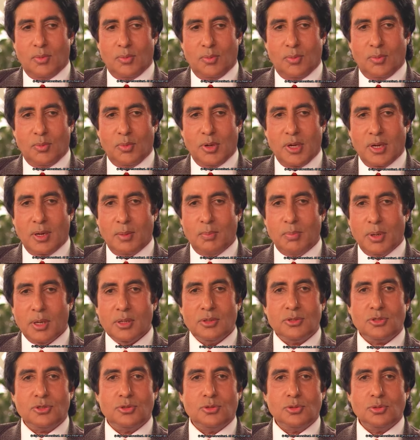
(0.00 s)
We are
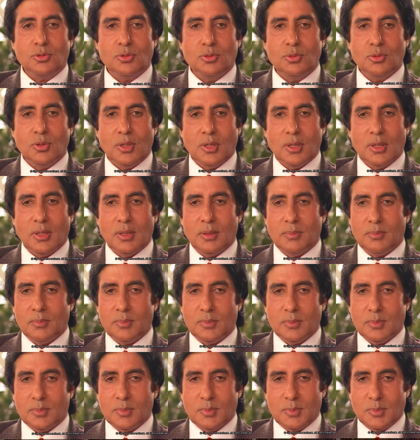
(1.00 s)
built to uh,
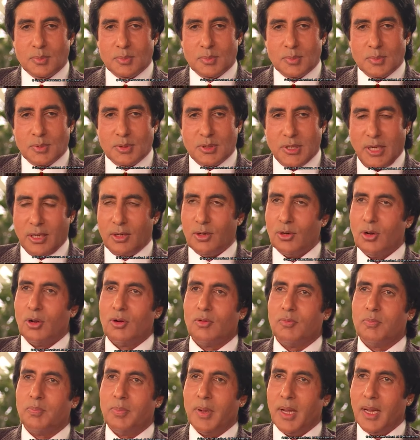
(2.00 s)
take a lot
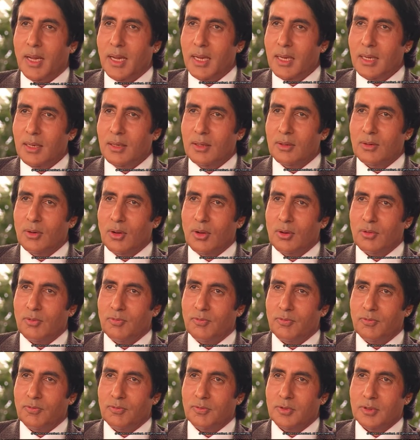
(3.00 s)
of pain, a lot of mm.